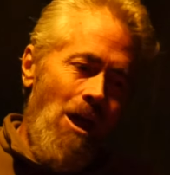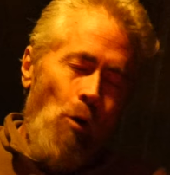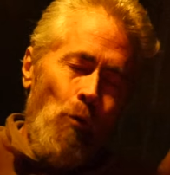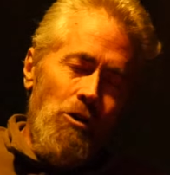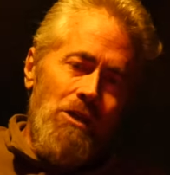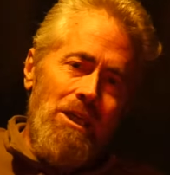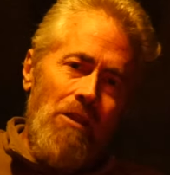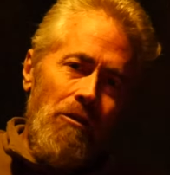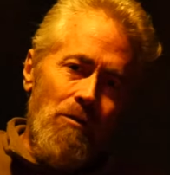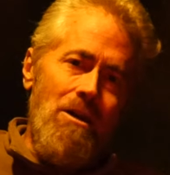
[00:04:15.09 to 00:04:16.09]
when you get a
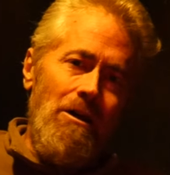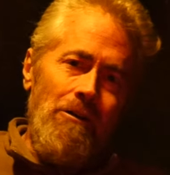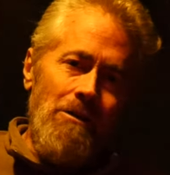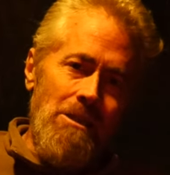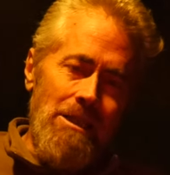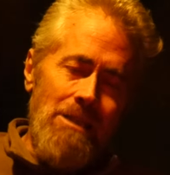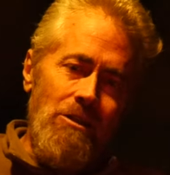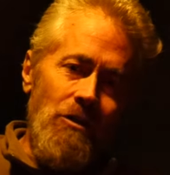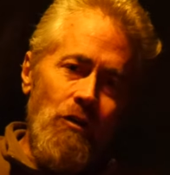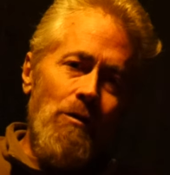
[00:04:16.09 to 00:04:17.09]

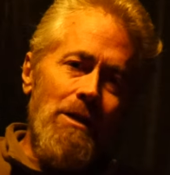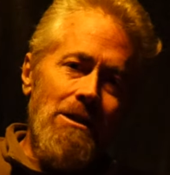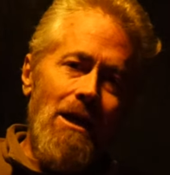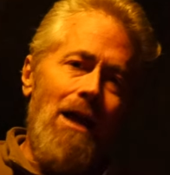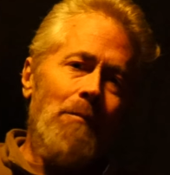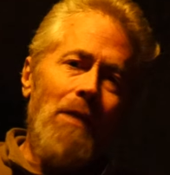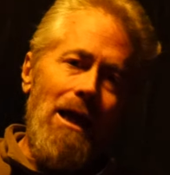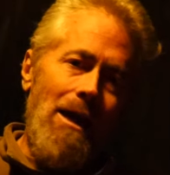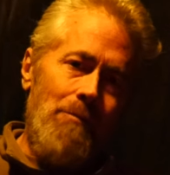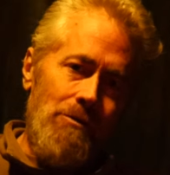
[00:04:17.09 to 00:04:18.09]
360-degree time
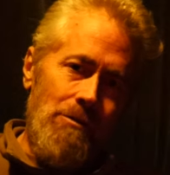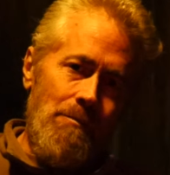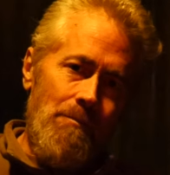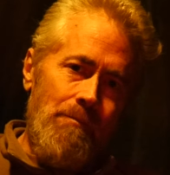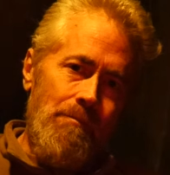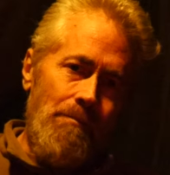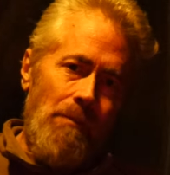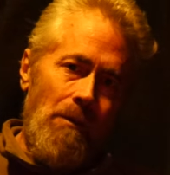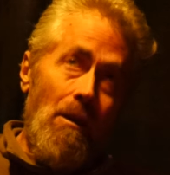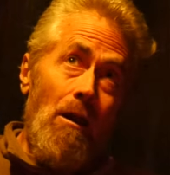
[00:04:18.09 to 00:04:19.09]
lapse
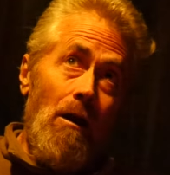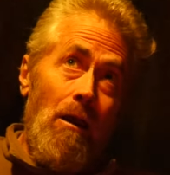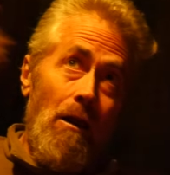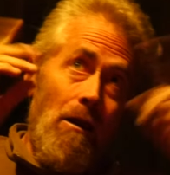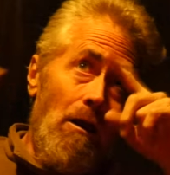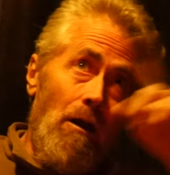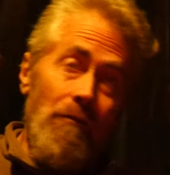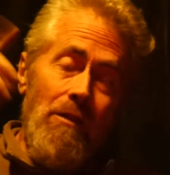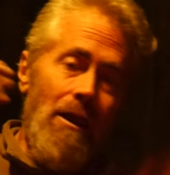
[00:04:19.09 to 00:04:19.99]
of the